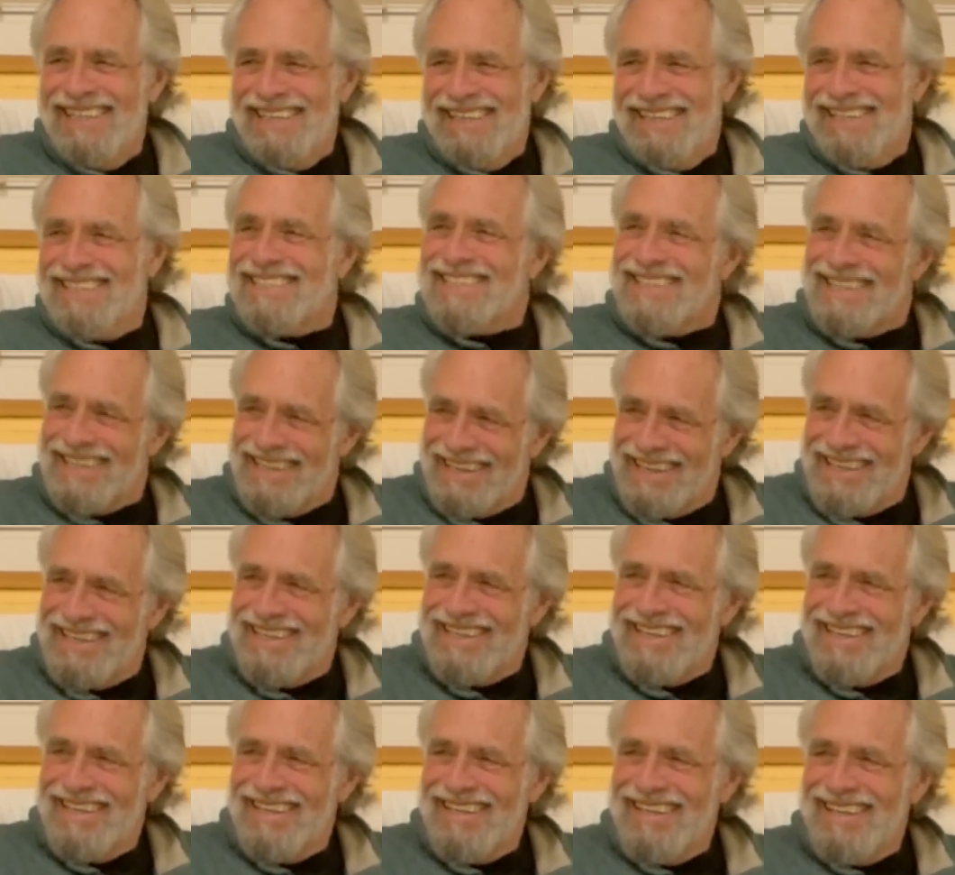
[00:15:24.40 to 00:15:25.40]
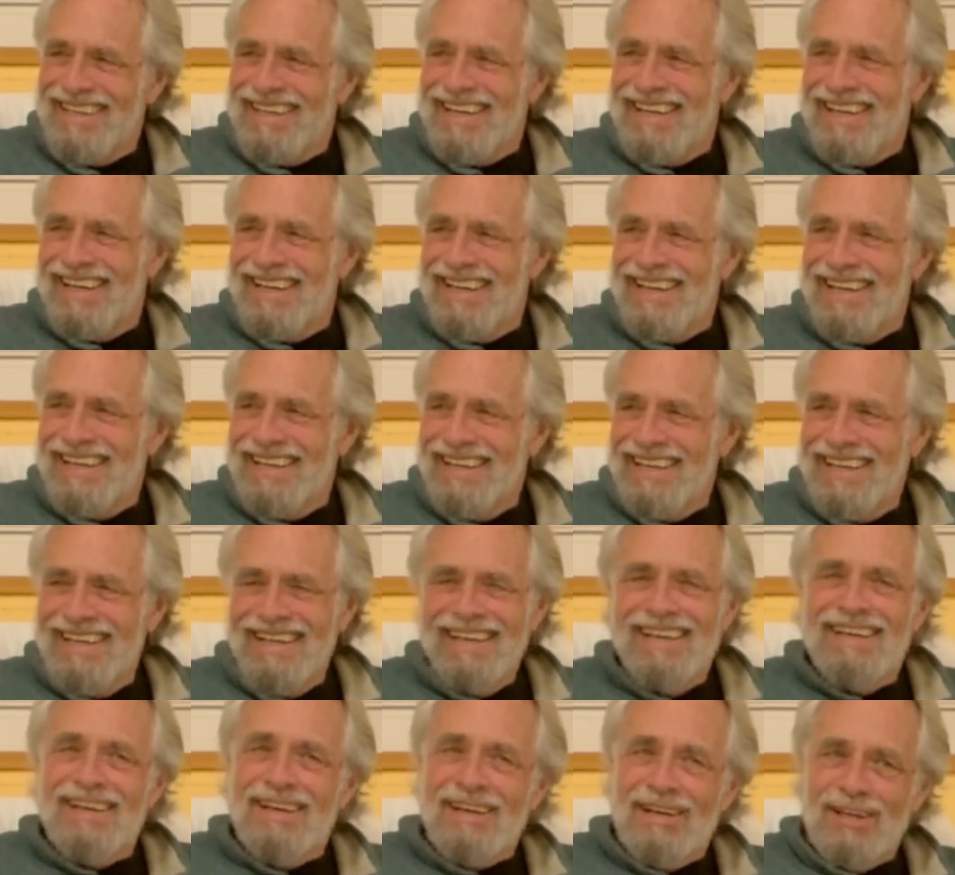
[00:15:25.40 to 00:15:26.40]
Isn't it? Huh?
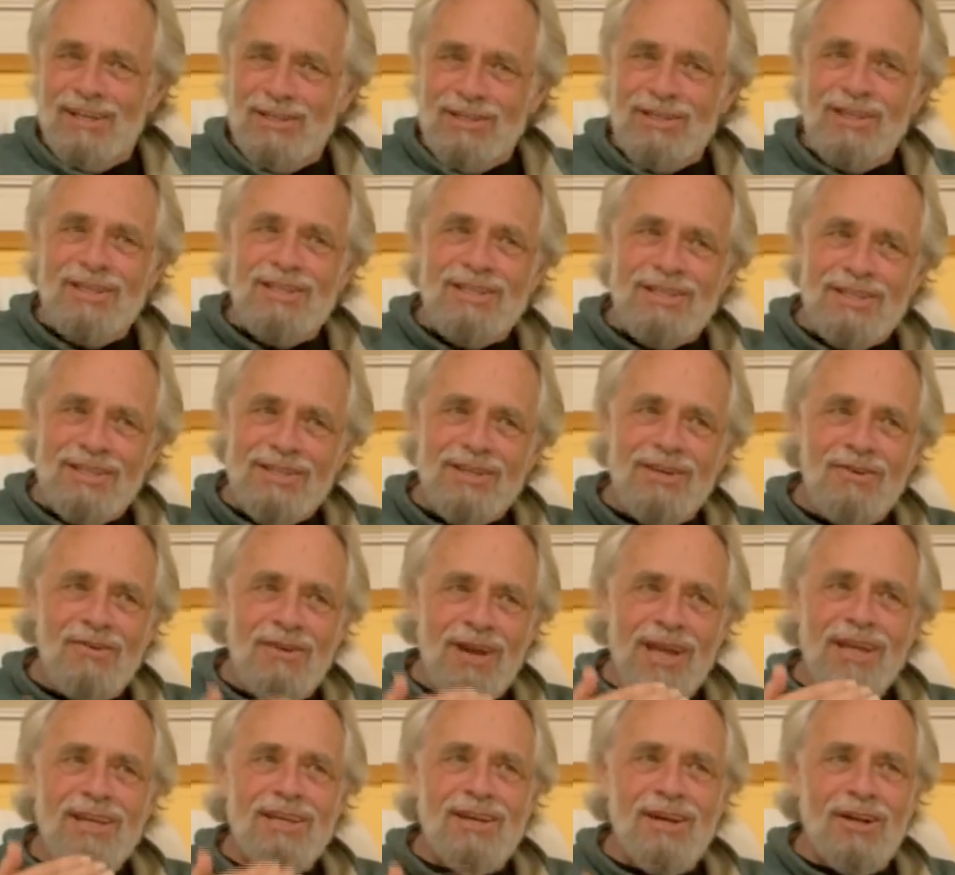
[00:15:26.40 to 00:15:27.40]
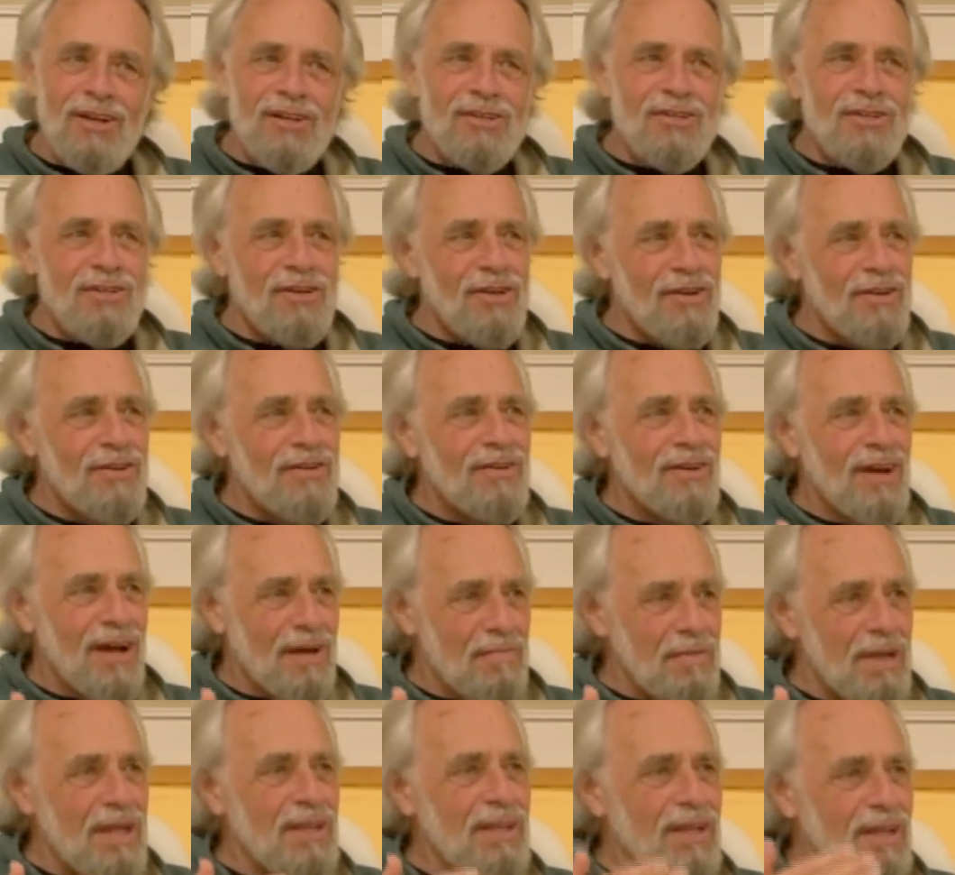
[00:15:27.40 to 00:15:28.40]
Because this is a great culture. I
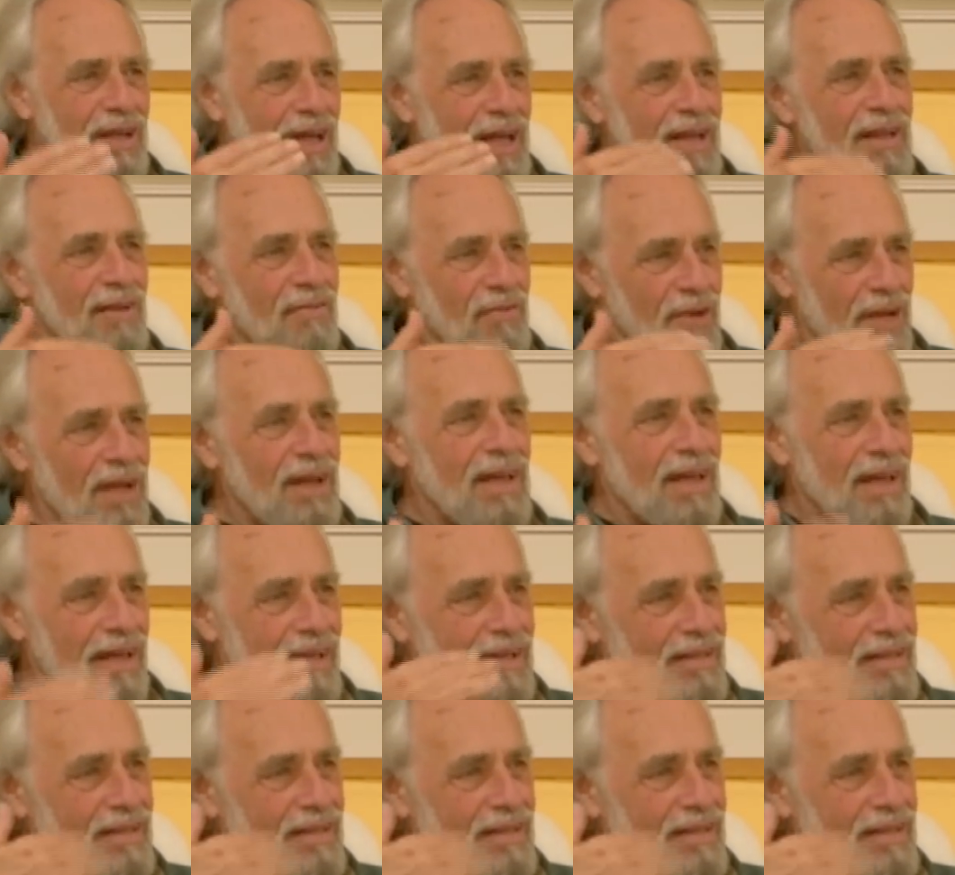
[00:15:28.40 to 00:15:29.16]
mean, really,